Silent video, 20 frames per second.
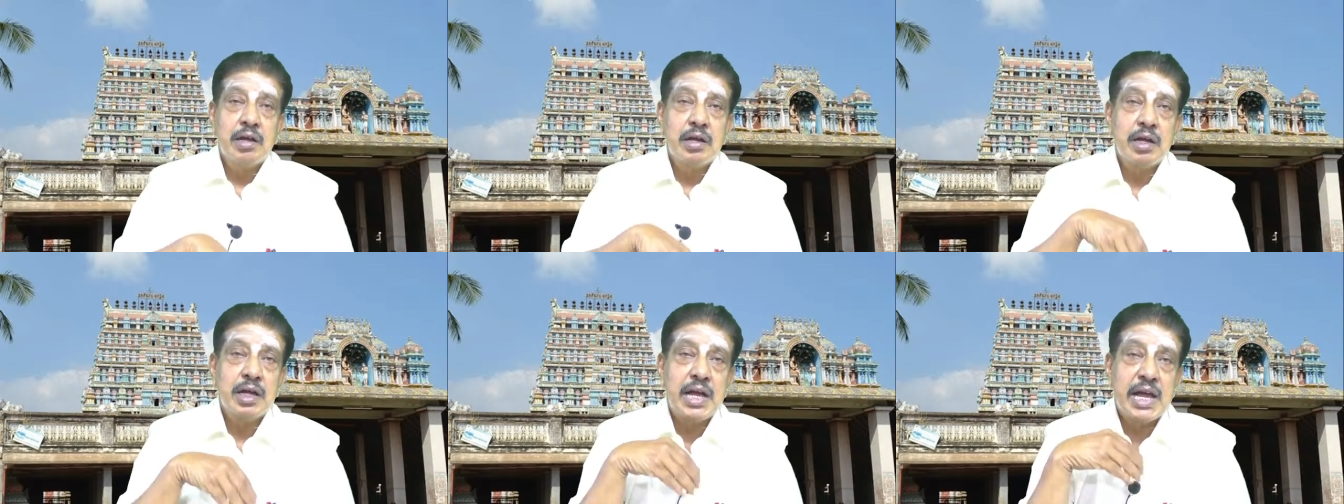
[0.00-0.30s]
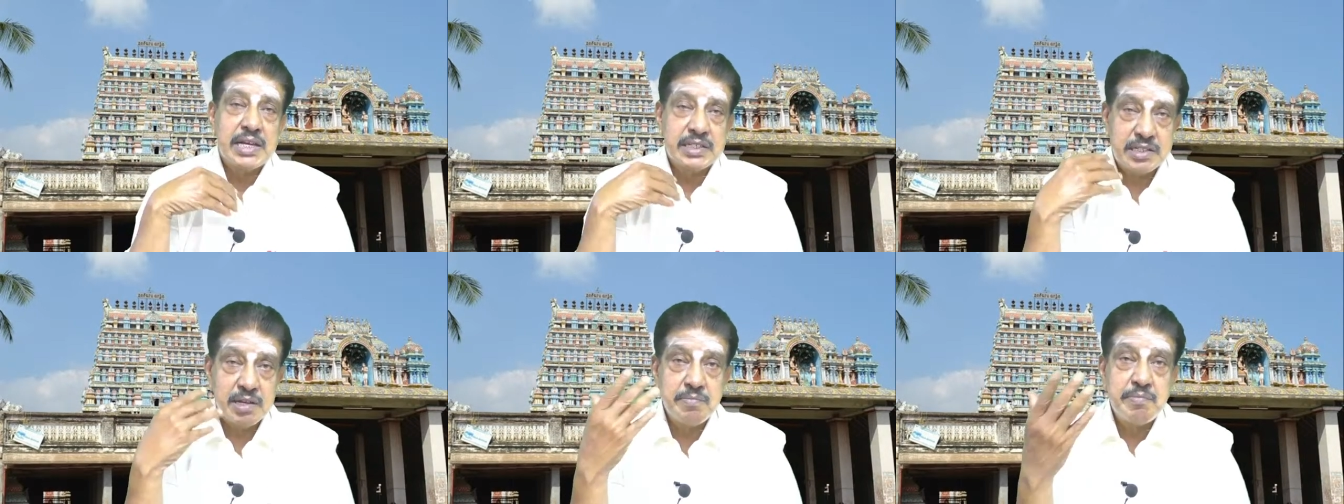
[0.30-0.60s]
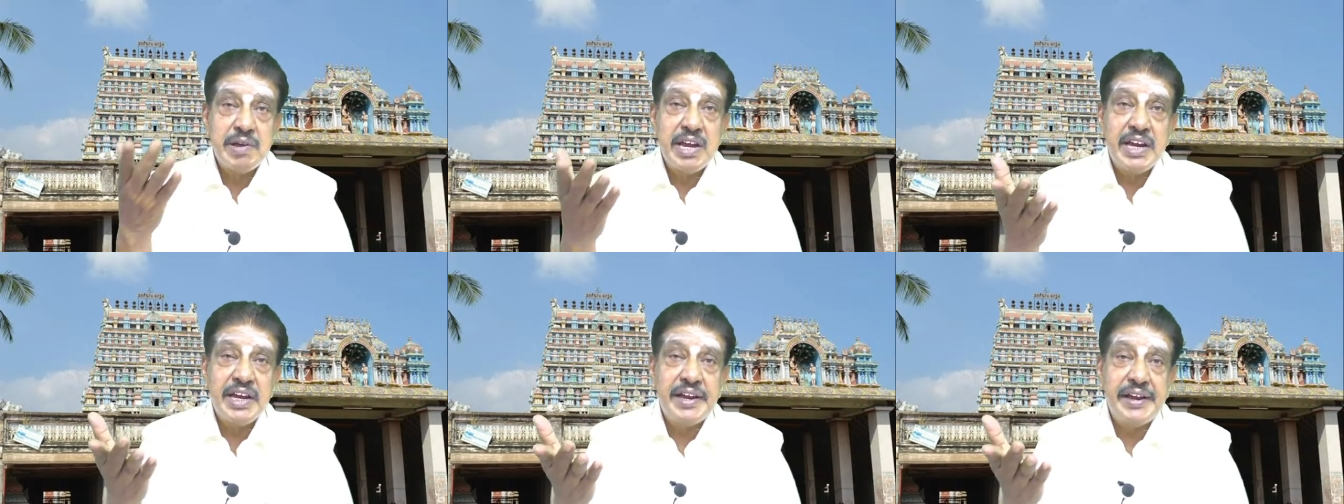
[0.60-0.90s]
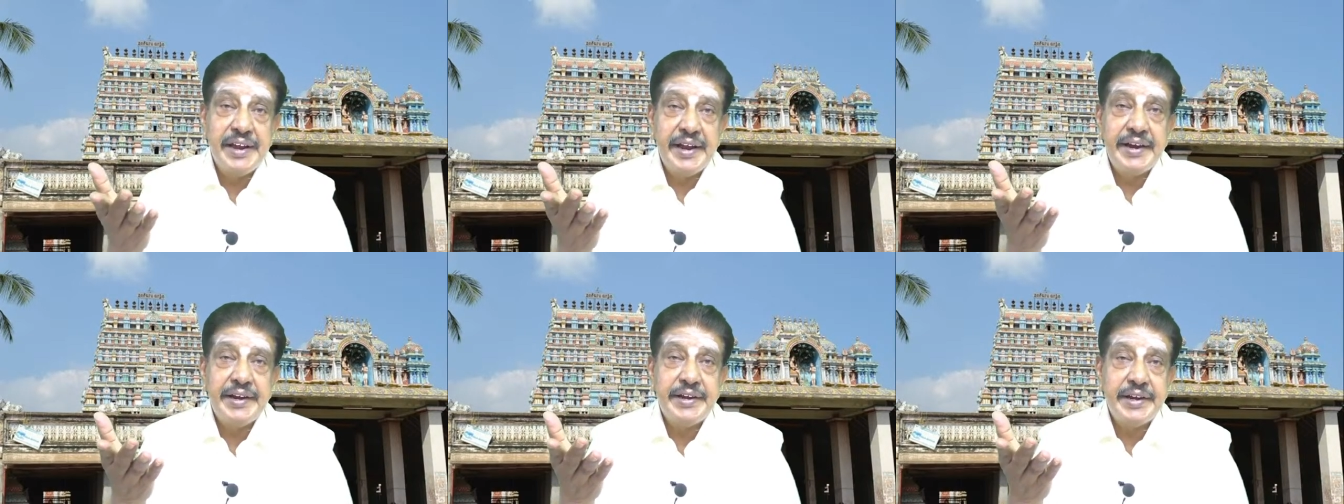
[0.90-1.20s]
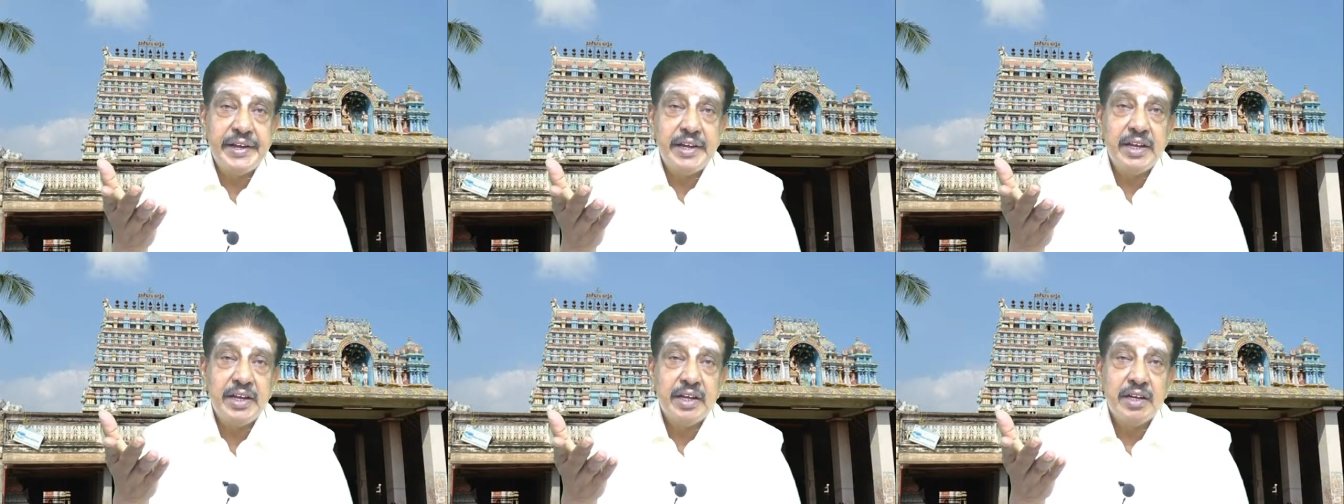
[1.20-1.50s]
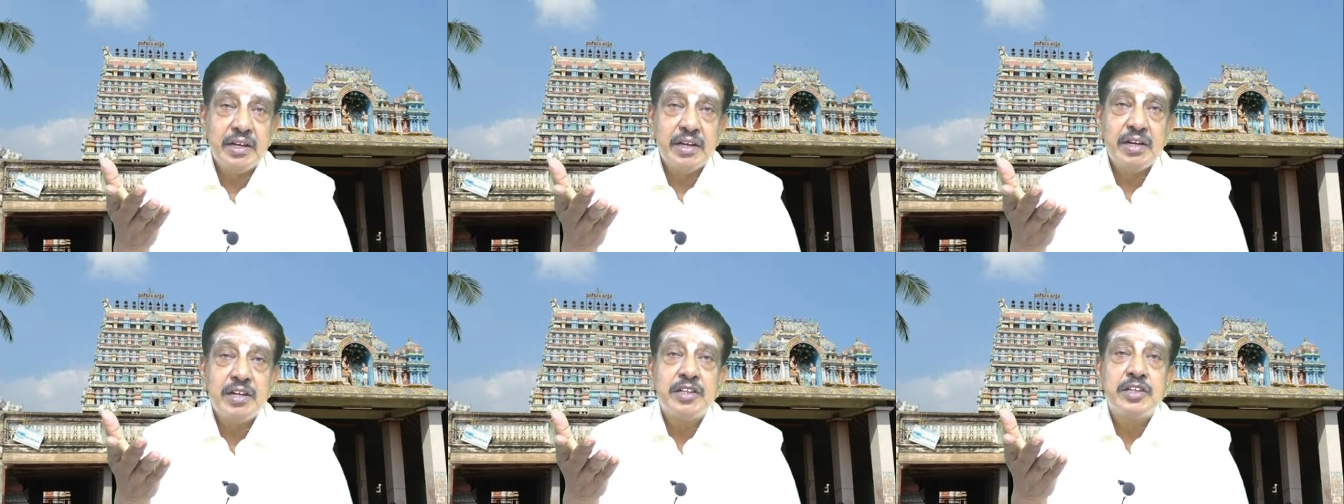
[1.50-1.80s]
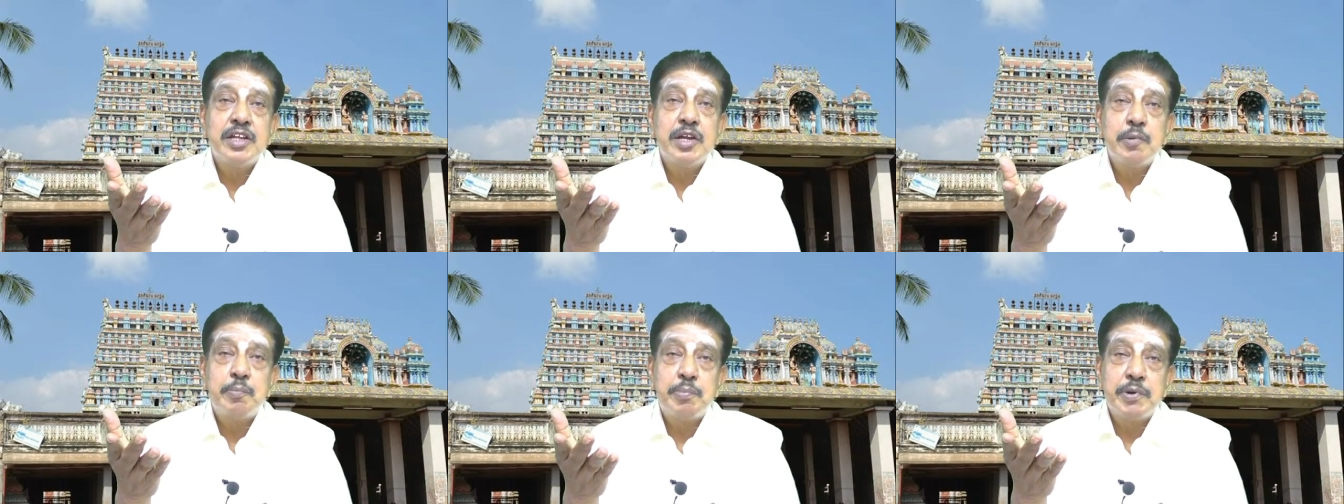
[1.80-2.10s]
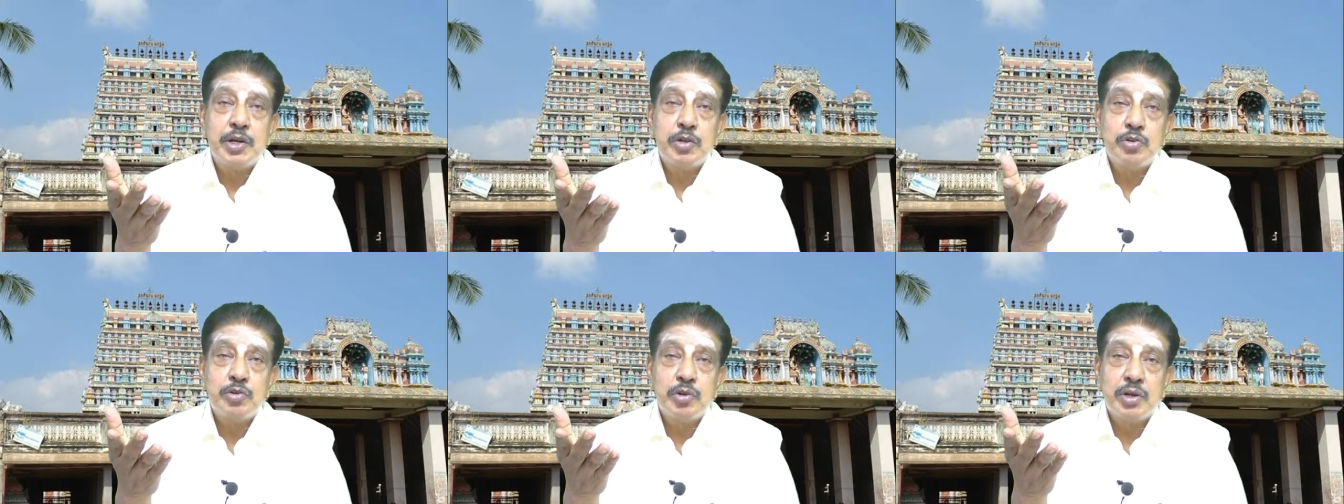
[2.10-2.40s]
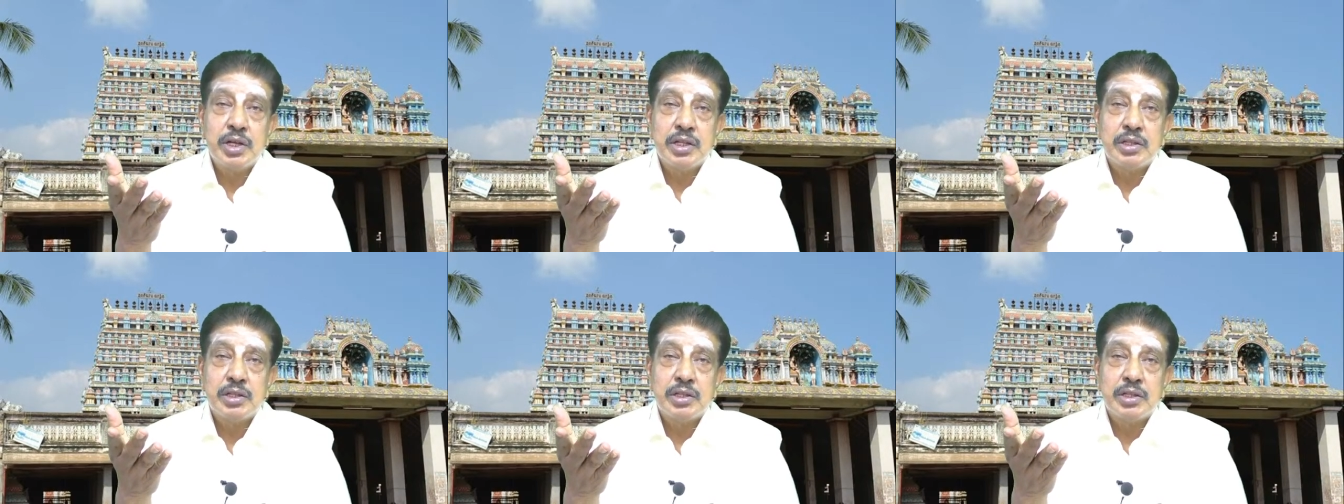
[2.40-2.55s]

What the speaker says: as the main deity in Tiruperindurai.